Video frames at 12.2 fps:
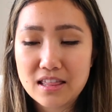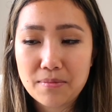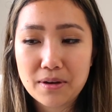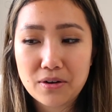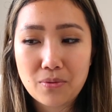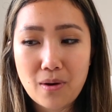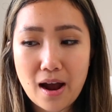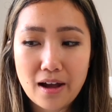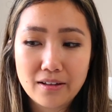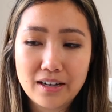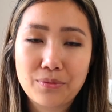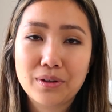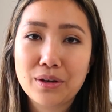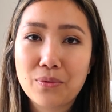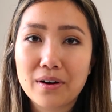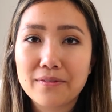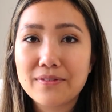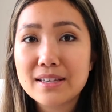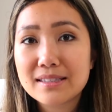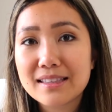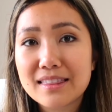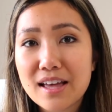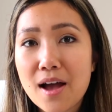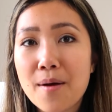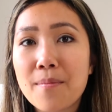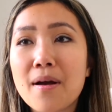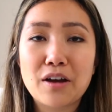them in a while, and I really want to visit them.